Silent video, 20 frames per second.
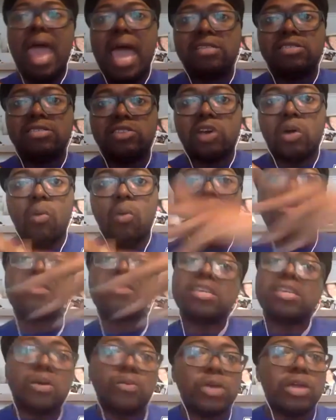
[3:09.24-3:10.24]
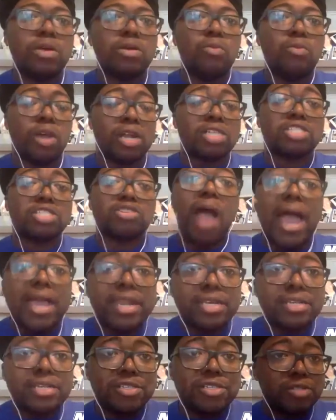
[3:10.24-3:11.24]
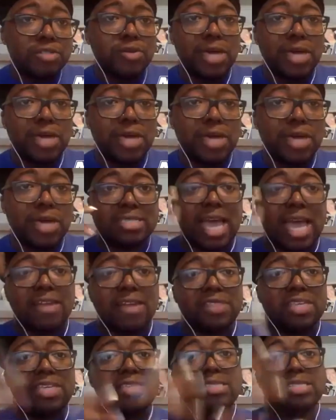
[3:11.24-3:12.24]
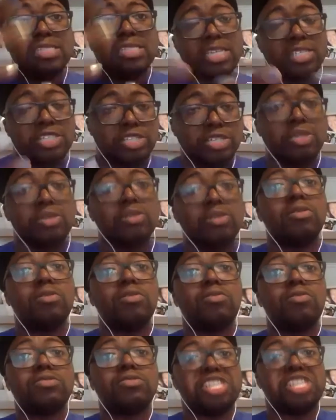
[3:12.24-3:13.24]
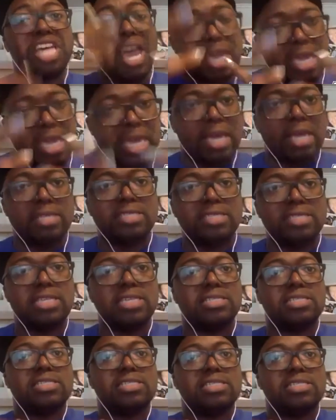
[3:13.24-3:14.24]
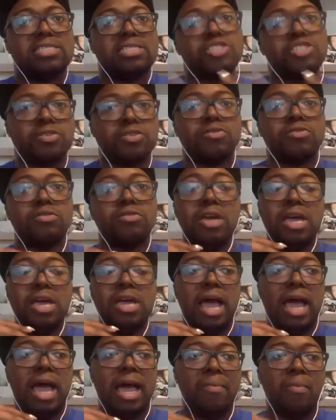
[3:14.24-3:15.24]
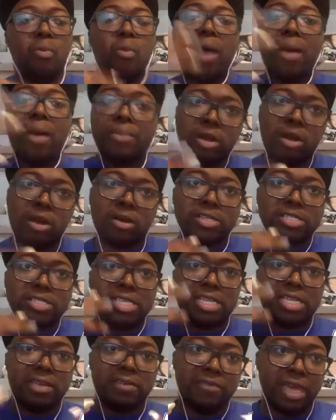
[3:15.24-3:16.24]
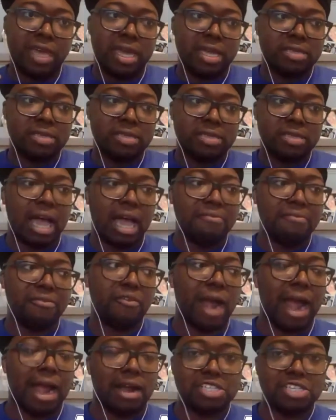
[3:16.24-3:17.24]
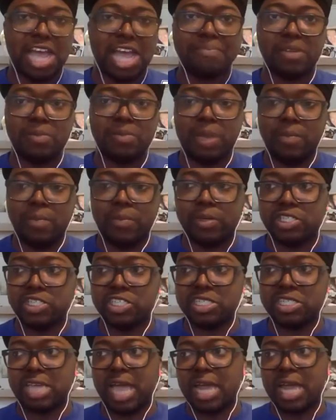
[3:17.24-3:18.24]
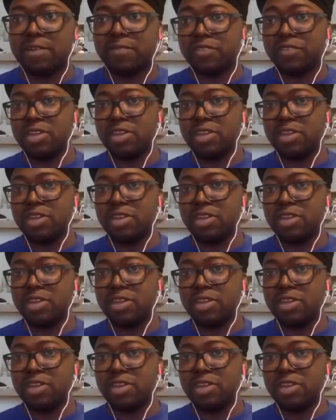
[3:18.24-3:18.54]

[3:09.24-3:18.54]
so one of the things that we want to try to do is kind of these digital check-ins, these digital webinars and events for our chapter members, just kind of,